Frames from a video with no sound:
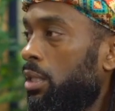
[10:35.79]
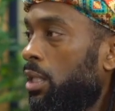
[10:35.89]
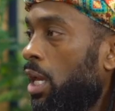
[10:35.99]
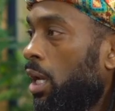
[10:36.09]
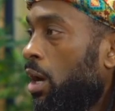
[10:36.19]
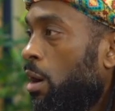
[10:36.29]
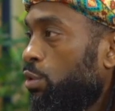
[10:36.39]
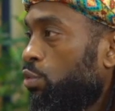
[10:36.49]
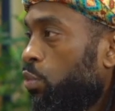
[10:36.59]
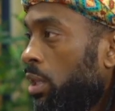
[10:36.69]
that
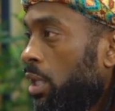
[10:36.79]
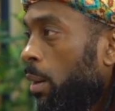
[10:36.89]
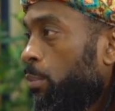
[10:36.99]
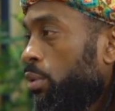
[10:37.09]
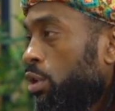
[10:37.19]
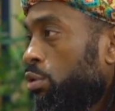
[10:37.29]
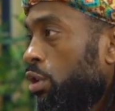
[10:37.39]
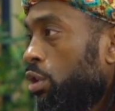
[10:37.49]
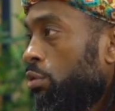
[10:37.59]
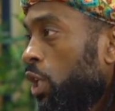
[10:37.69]
comes with it. I'm pretty
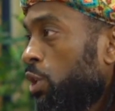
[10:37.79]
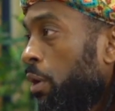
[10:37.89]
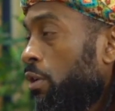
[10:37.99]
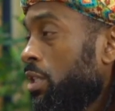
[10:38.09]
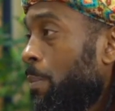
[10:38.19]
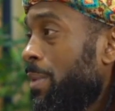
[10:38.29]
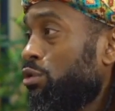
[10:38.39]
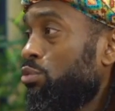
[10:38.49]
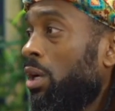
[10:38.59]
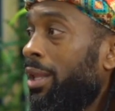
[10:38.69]
sure you experienced the
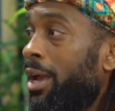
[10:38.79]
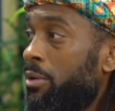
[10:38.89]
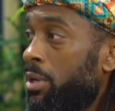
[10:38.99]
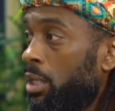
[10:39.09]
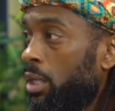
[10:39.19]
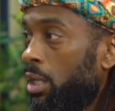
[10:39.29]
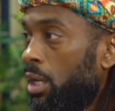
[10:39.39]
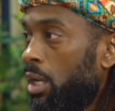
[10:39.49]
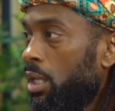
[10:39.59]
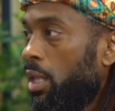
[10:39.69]
mental clarity
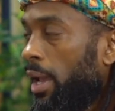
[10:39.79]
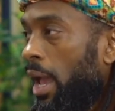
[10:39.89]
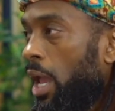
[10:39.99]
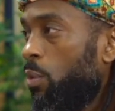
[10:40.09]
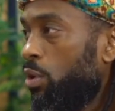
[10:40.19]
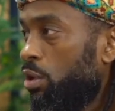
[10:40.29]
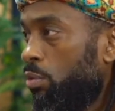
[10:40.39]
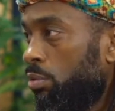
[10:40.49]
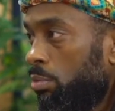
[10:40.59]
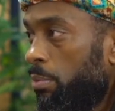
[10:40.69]
that came when
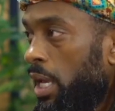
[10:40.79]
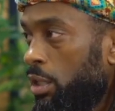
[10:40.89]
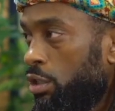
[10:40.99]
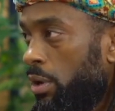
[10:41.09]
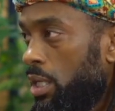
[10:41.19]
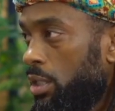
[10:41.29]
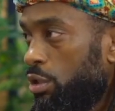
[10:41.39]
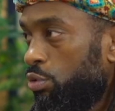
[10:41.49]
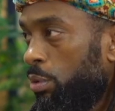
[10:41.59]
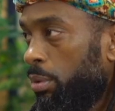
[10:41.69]
you made the
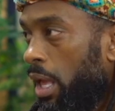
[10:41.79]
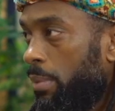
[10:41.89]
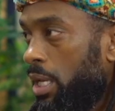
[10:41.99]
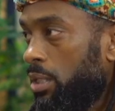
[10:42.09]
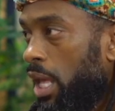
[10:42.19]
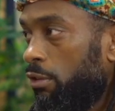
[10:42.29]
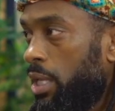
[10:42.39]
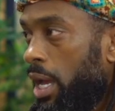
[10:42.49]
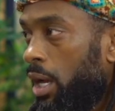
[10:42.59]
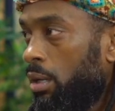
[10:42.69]
transition to a plant-based
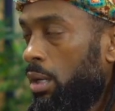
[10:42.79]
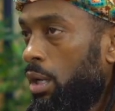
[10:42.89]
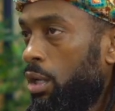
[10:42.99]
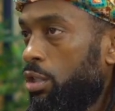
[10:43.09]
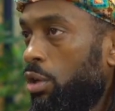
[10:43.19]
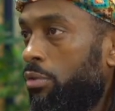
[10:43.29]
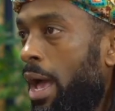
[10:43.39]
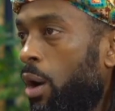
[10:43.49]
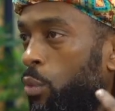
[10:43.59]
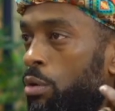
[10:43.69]
lifestyle. So
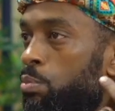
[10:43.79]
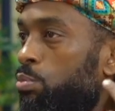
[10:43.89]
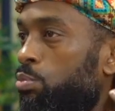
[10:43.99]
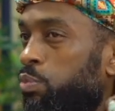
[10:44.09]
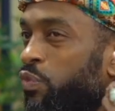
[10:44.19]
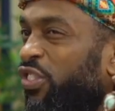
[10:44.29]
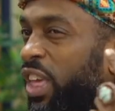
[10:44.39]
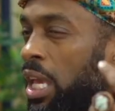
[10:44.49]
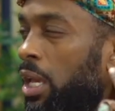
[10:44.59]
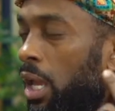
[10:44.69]
now we're
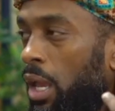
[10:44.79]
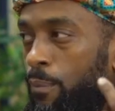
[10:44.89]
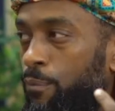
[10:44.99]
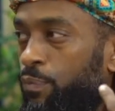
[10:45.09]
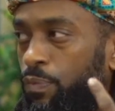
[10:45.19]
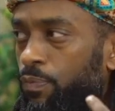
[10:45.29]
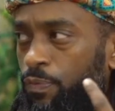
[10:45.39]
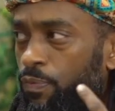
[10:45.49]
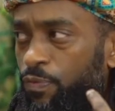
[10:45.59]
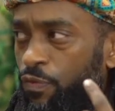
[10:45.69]
thinking and
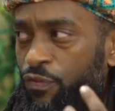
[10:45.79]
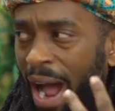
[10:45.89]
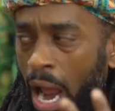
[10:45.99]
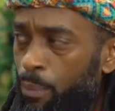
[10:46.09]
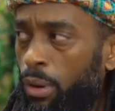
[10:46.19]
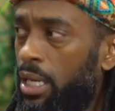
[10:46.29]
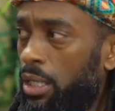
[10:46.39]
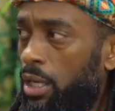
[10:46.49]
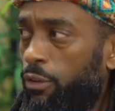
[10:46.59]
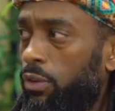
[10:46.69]

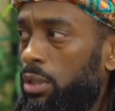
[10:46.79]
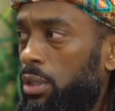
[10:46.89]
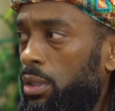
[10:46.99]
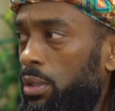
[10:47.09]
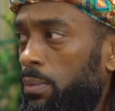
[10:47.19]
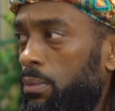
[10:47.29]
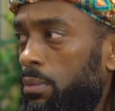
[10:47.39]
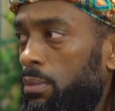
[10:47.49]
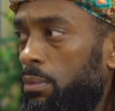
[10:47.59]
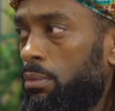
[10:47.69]
vibrating differently.
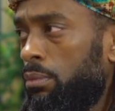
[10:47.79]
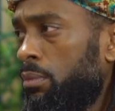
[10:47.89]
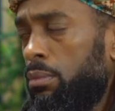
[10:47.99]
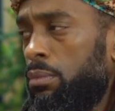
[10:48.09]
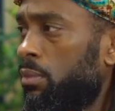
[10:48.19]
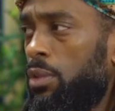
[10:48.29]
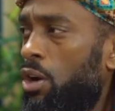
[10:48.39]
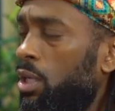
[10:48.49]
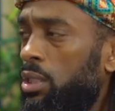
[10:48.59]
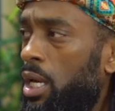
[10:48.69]
No,
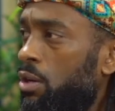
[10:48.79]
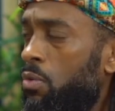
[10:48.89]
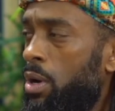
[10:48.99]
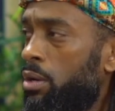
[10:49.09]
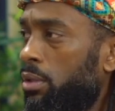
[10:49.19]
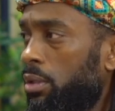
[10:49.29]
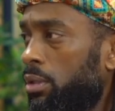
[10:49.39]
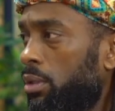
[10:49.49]
that's not going to work.